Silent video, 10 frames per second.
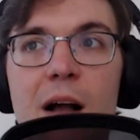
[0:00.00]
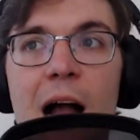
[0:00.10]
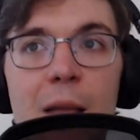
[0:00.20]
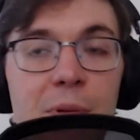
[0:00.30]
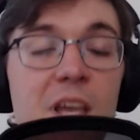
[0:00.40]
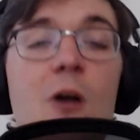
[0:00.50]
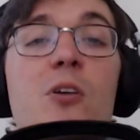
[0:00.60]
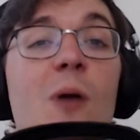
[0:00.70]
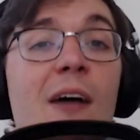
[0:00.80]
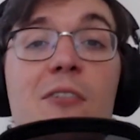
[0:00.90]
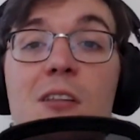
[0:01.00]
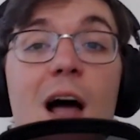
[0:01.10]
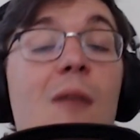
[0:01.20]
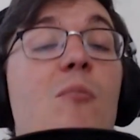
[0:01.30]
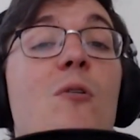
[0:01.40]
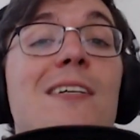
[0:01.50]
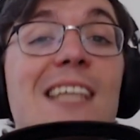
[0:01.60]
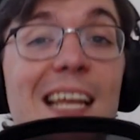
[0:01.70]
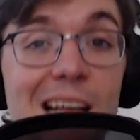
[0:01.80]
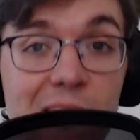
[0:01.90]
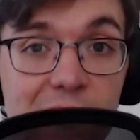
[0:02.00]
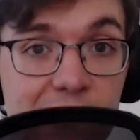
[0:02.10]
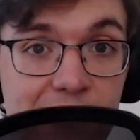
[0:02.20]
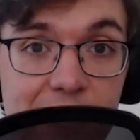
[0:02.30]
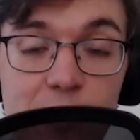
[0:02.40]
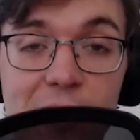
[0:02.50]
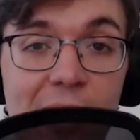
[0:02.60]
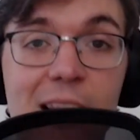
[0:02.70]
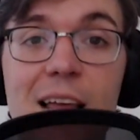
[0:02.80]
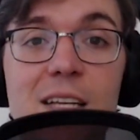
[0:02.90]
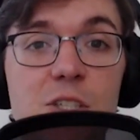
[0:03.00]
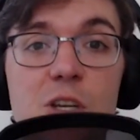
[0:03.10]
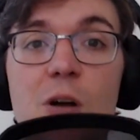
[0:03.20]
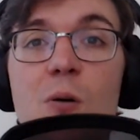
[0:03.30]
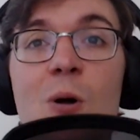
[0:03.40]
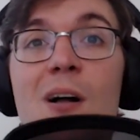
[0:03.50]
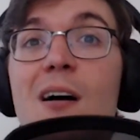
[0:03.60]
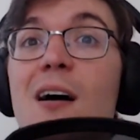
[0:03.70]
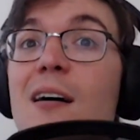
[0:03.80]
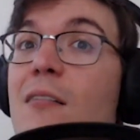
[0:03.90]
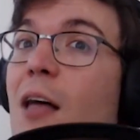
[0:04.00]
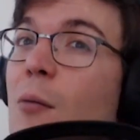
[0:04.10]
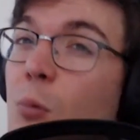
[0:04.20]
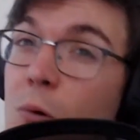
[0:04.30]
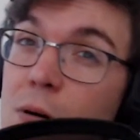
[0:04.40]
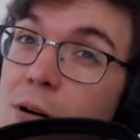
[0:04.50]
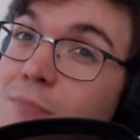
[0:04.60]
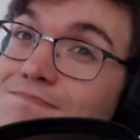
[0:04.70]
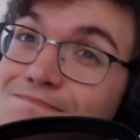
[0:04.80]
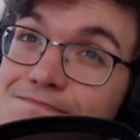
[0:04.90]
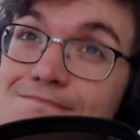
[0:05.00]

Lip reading: IPO, you have a lot more data that you can highlight and show, a lot more